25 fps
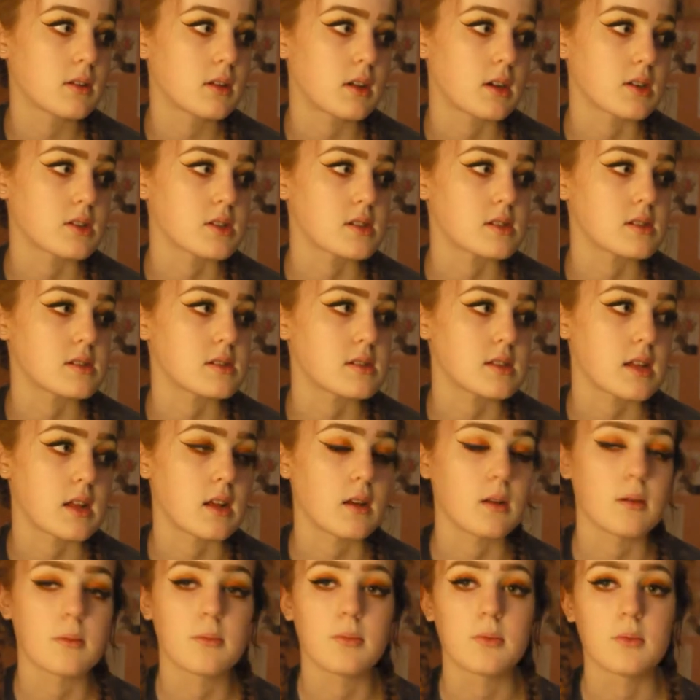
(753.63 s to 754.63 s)
I'll just sit
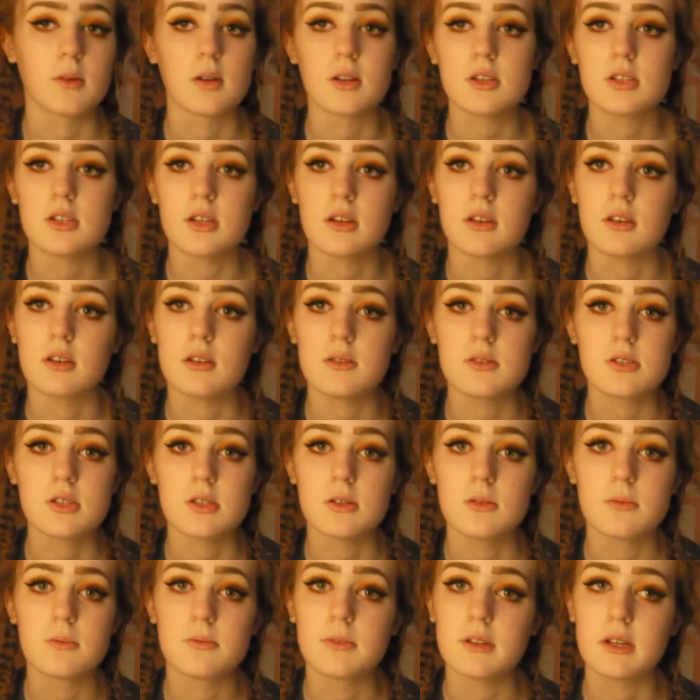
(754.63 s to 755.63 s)
up watching
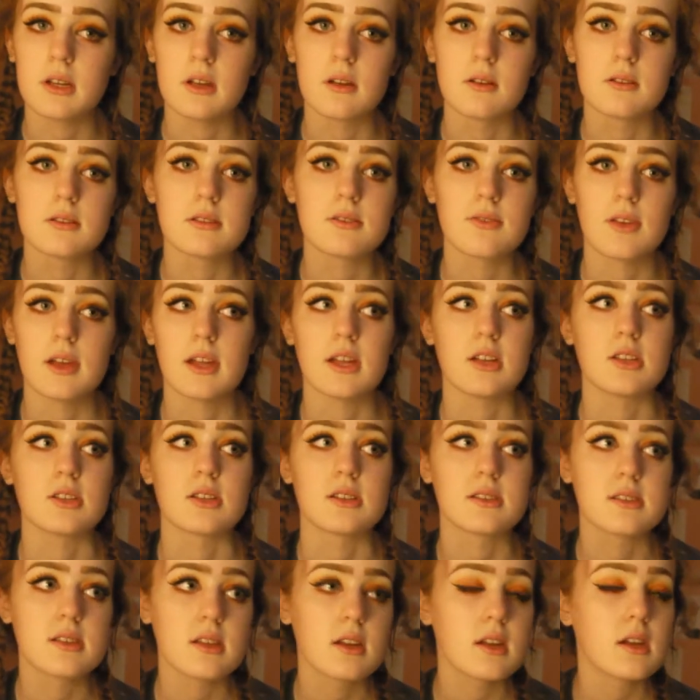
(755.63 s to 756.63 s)
YouTube videos for
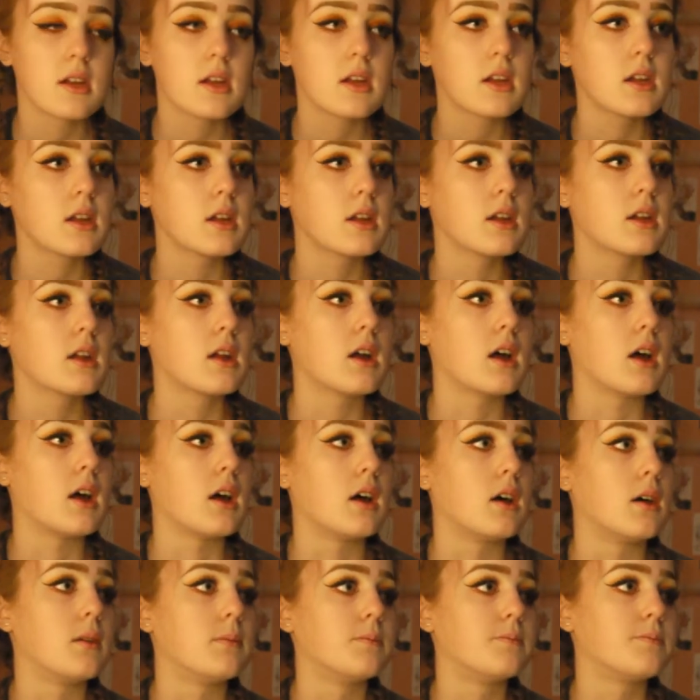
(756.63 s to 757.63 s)
ages.
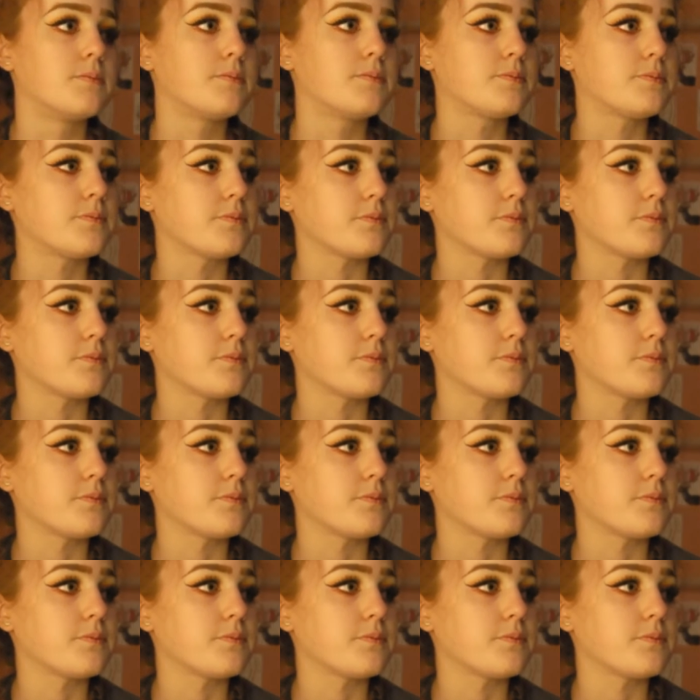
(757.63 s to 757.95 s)
And